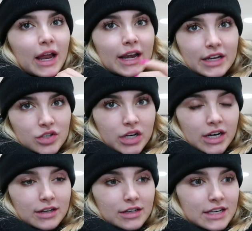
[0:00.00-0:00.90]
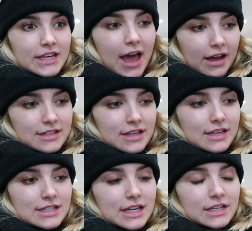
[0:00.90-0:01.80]
like literally next
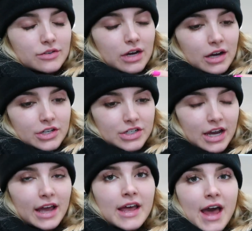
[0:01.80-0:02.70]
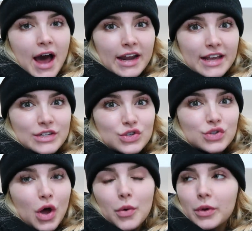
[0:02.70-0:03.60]
to this Lidl last year, and it is
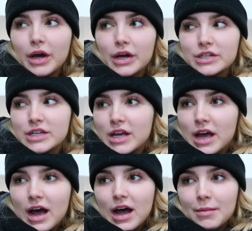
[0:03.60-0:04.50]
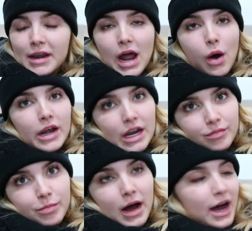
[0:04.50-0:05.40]
so good. And now I
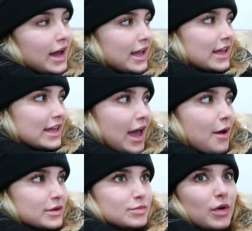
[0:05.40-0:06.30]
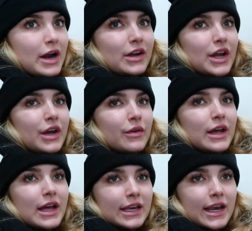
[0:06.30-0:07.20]
live by, yeah, it was brand new.
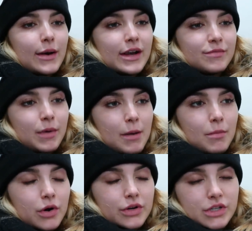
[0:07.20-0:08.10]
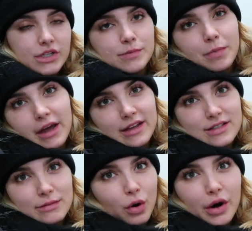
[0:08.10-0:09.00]
Now I live by Morrison's, but
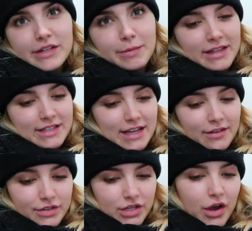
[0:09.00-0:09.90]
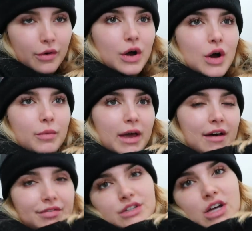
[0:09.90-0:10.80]
it's more expensive. So we
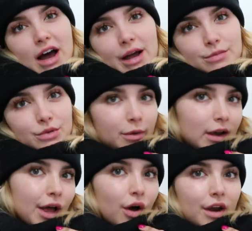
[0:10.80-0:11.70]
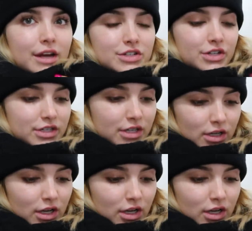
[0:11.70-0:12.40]
have the time, so we were like, oh, let's just